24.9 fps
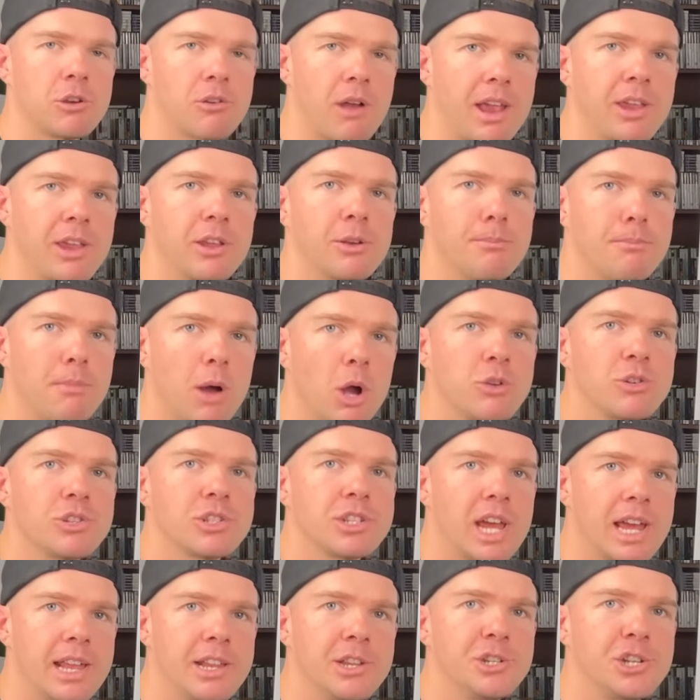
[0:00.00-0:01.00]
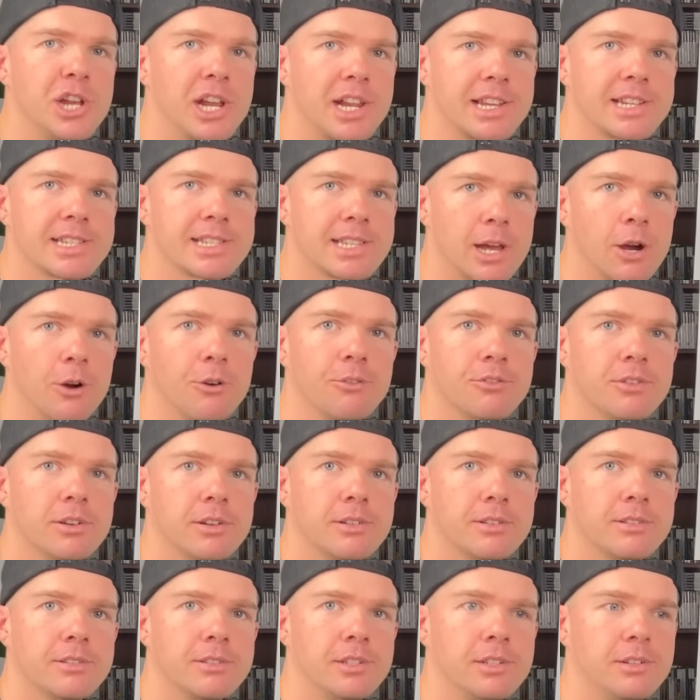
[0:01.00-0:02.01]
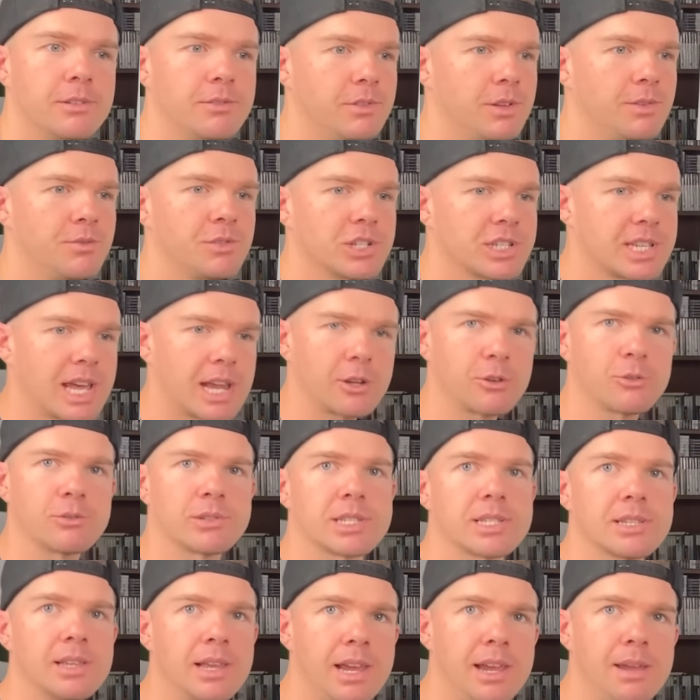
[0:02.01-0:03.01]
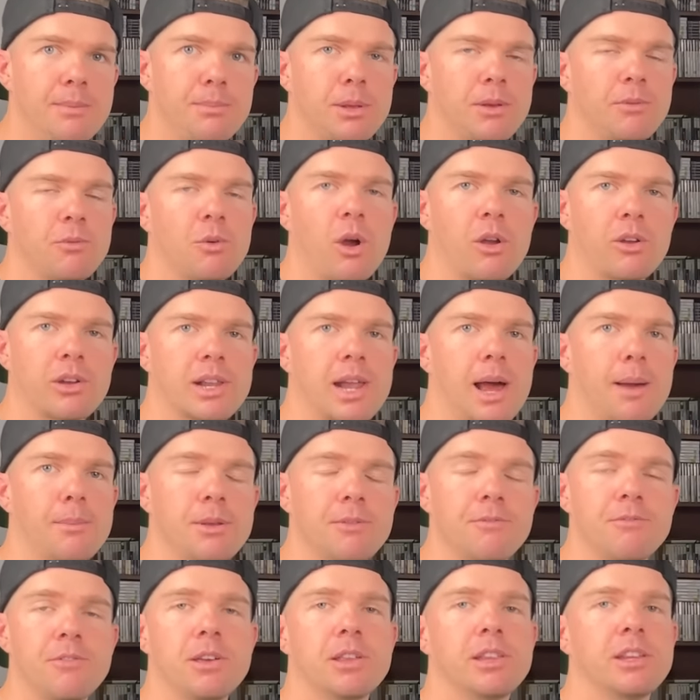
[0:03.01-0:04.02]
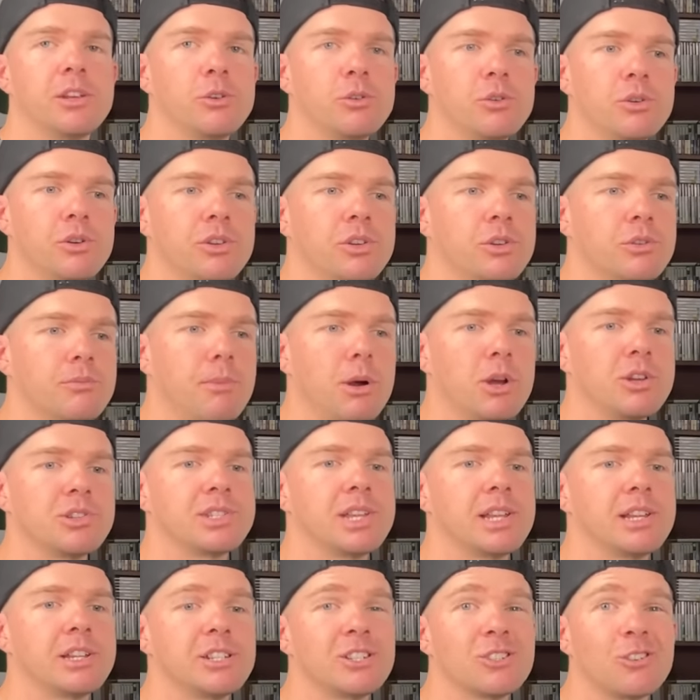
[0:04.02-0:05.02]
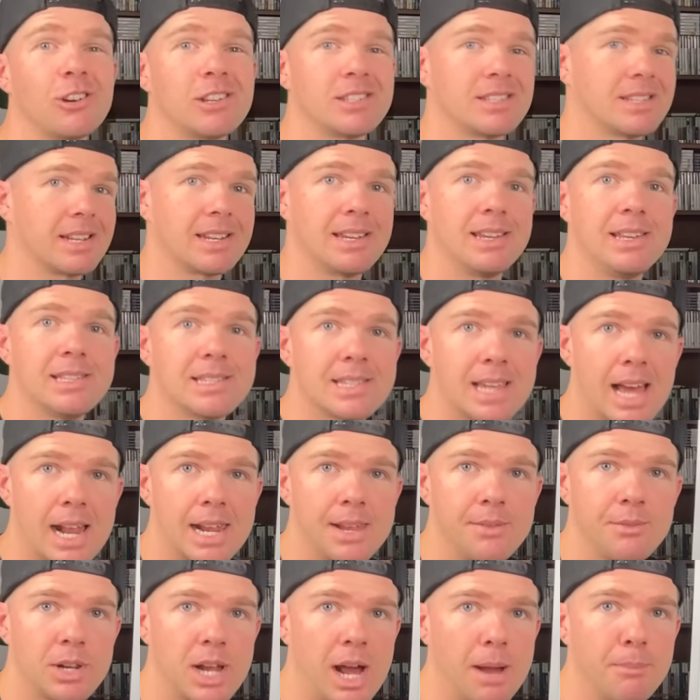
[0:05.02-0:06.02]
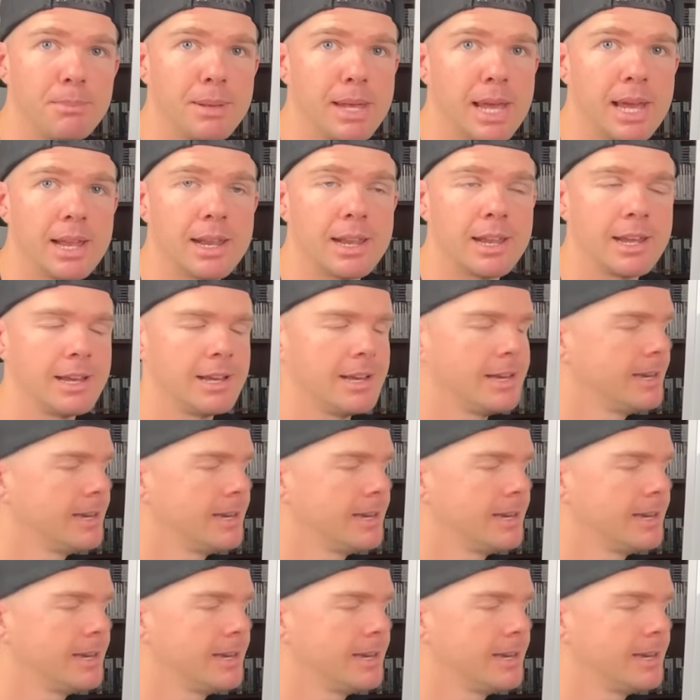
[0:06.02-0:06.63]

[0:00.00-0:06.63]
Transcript: that you're at your most energetic self. You've just had a good sleep, you've woken up, you're feeling good, you're most energized, the kids aren't even up yet.